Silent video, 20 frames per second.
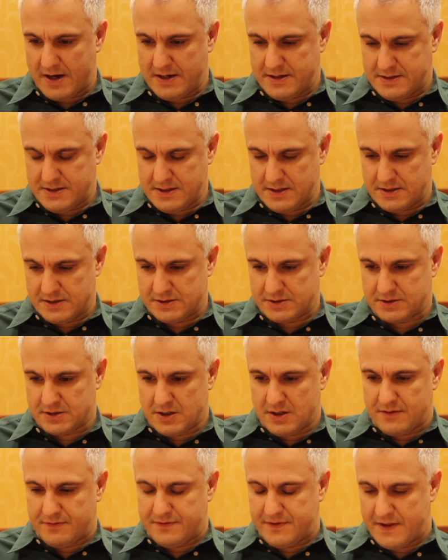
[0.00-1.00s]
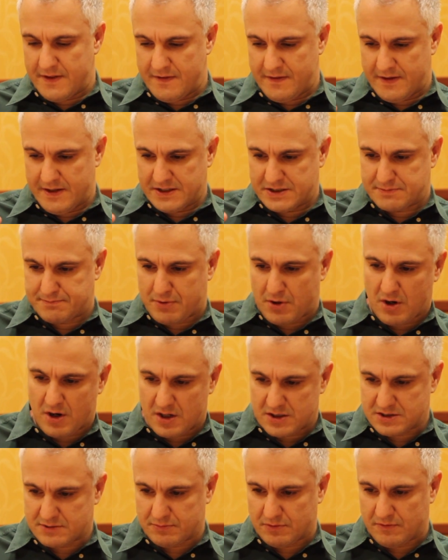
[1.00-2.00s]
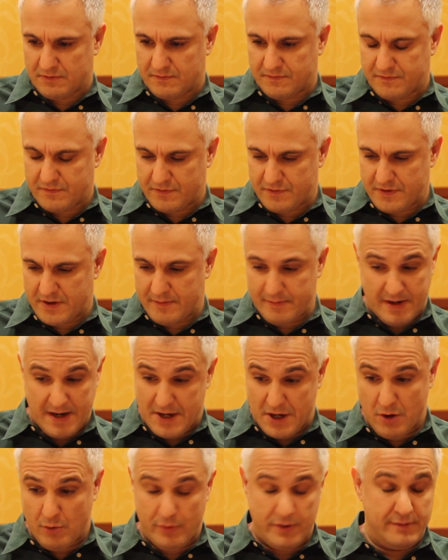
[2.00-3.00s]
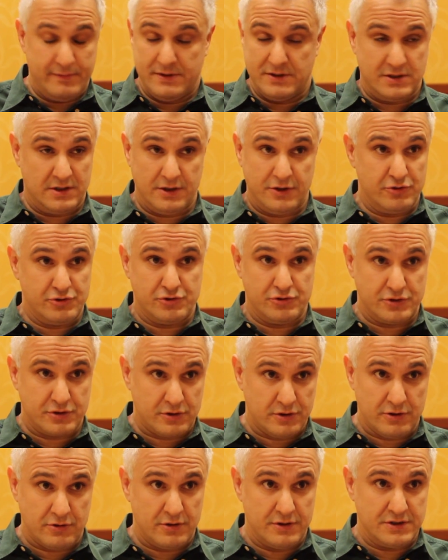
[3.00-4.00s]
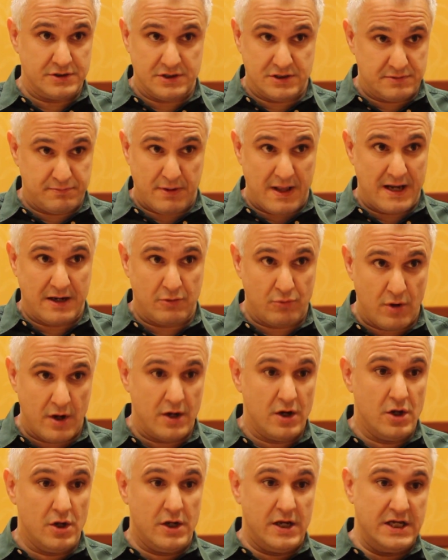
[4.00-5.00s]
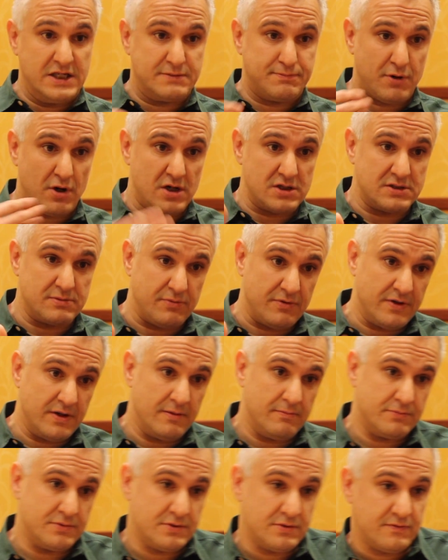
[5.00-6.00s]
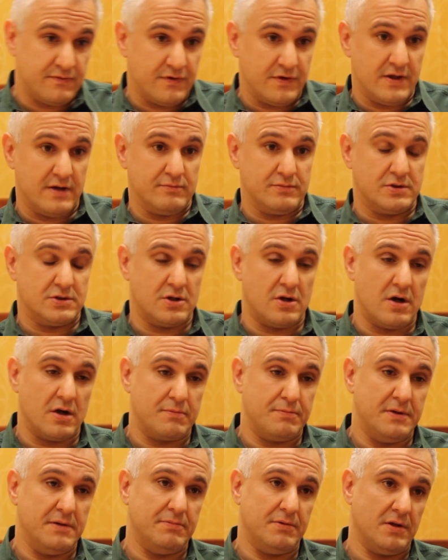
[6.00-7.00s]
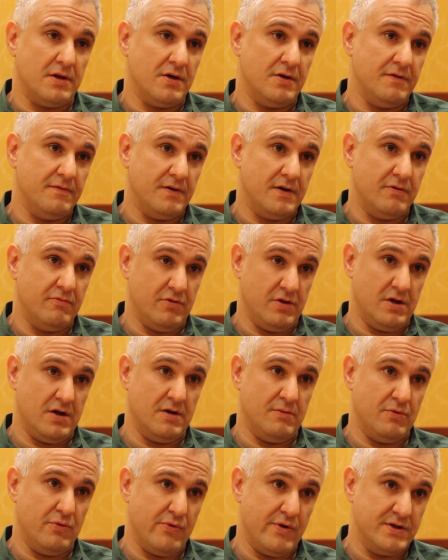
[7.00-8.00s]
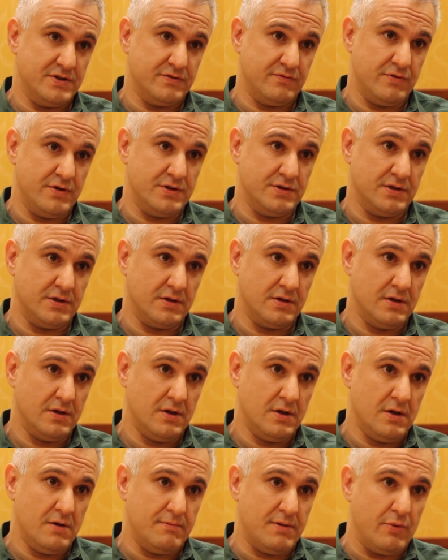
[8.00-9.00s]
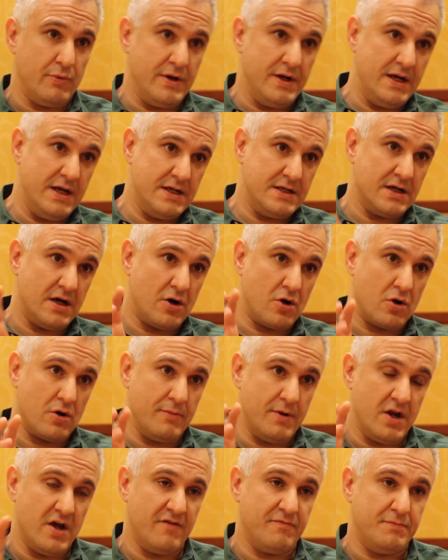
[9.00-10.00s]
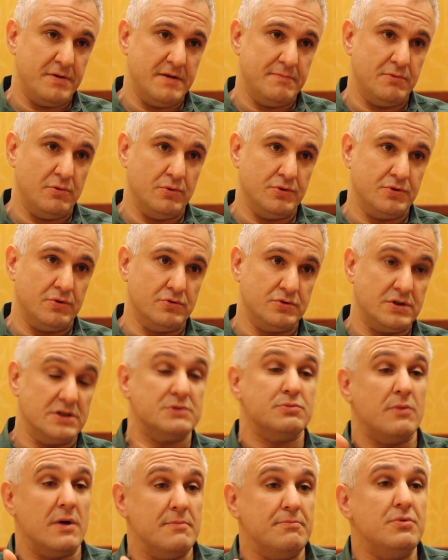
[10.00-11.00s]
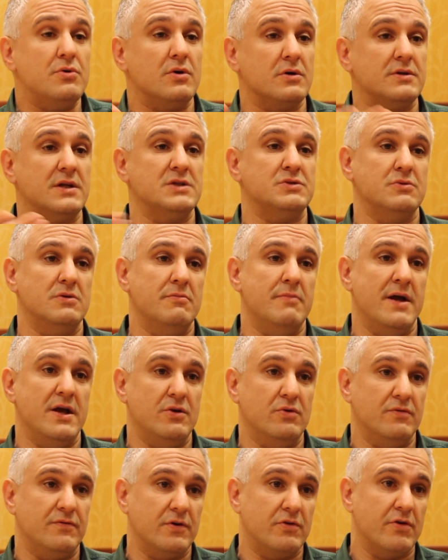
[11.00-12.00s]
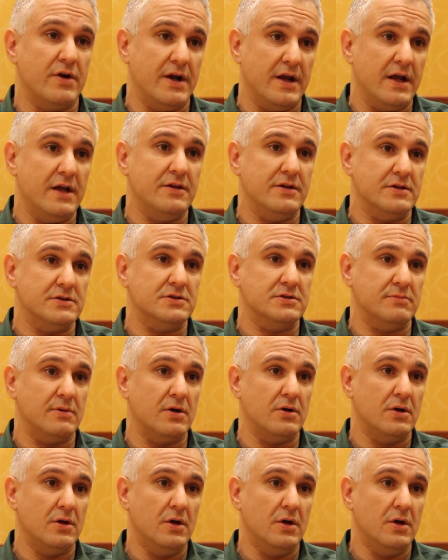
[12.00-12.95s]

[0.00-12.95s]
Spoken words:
ideas, then it's possible for them, and I know, the literature is clear on this, it's black and white, it's possible for them to talk people out of unreliable ways of reasoning. But we need to arm enough people with those. That's my book. That's what a manual for creating atheists is about.